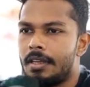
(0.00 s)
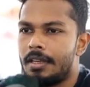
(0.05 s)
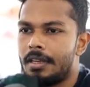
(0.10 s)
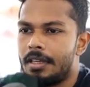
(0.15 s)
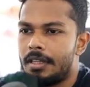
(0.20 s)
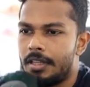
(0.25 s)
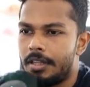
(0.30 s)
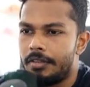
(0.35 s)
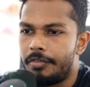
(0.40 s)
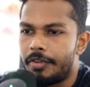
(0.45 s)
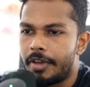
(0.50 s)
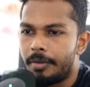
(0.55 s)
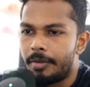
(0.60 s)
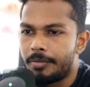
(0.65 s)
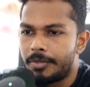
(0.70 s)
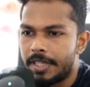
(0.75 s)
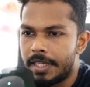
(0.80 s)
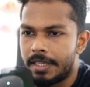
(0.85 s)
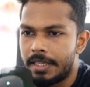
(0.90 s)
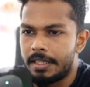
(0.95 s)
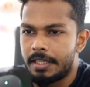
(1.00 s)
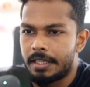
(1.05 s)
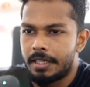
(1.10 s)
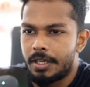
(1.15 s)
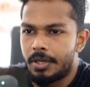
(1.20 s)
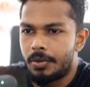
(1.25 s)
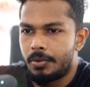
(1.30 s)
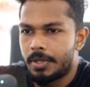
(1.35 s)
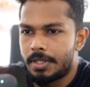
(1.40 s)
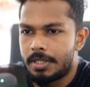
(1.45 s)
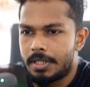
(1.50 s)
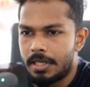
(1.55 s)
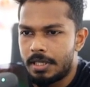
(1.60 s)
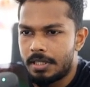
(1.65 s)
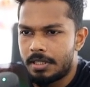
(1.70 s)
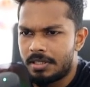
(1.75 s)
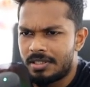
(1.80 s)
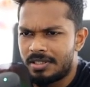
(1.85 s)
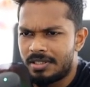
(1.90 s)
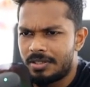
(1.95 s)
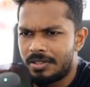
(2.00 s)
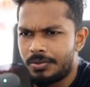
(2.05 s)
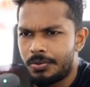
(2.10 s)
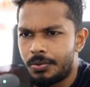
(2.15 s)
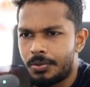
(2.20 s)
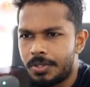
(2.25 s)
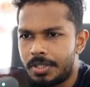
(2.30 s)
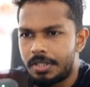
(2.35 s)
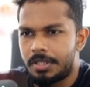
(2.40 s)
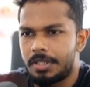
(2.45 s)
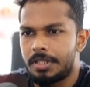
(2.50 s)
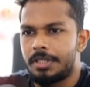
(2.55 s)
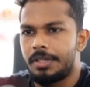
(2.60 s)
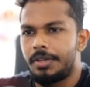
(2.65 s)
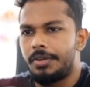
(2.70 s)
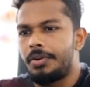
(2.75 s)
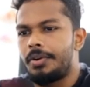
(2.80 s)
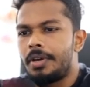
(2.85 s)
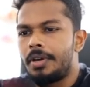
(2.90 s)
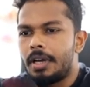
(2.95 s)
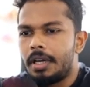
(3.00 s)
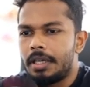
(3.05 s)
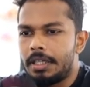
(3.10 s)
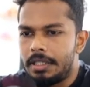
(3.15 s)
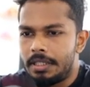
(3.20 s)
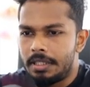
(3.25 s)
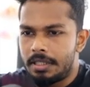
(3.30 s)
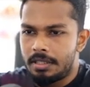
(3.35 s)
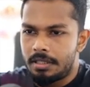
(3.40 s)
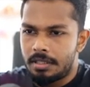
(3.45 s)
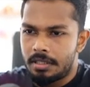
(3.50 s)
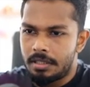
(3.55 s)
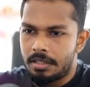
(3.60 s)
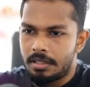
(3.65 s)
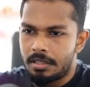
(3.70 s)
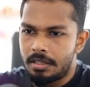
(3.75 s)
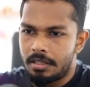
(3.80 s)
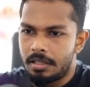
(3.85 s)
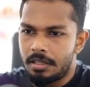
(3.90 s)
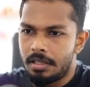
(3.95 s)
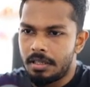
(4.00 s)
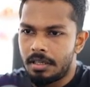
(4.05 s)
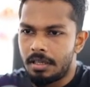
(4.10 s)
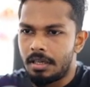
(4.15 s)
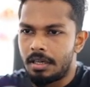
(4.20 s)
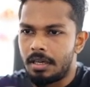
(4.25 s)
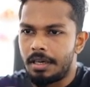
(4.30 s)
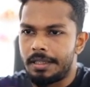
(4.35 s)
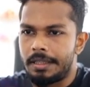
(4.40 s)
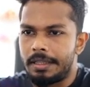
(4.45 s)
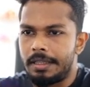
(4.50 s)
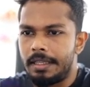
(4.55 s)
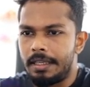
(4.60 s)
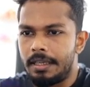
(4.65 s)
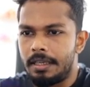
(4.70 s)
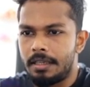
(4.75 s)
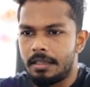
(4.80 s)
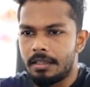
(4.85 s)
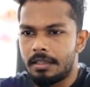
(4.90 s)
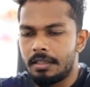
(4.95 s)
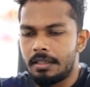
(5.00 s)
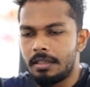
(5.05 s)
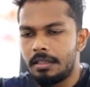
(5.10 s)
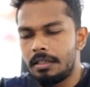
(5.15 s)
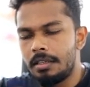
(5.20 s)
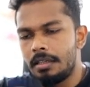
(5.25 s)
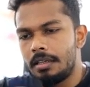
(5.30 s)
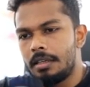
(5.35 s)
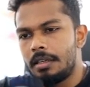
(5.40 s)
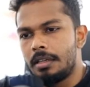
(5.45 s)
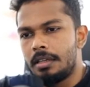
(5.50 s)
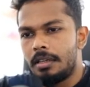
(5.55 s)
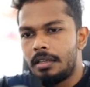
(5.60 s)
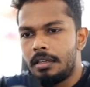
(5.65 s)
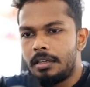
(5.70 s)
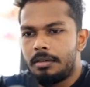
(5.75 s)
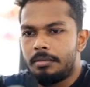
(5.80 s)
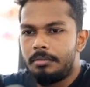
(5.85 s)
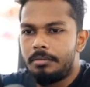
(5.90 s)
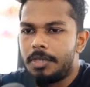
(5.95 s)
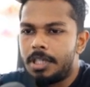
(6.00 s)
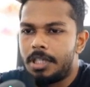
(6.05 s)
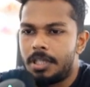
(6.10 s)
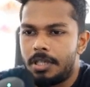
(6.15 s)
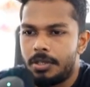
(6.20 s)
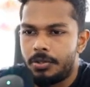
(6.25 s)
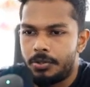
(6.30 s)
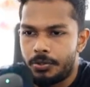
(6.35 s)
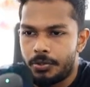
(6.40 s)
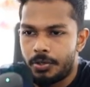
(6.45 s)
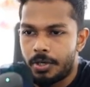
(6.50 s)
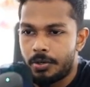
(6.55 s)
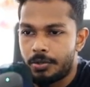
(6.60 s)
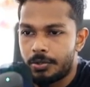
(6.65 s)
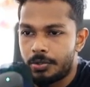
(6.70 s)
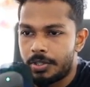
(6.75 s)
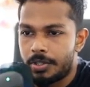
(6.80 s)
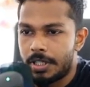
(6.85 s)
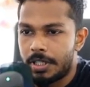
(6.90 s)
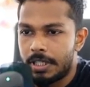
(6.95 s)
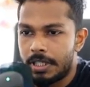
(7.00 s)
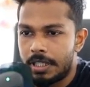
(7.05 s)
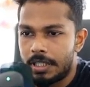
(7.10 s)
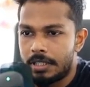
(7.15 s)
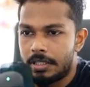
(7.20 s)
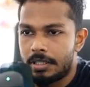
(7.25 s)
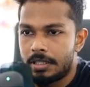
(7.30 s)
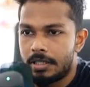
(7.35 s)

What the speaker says: the way I'm sending the request is not right. I think I don't know how to send it.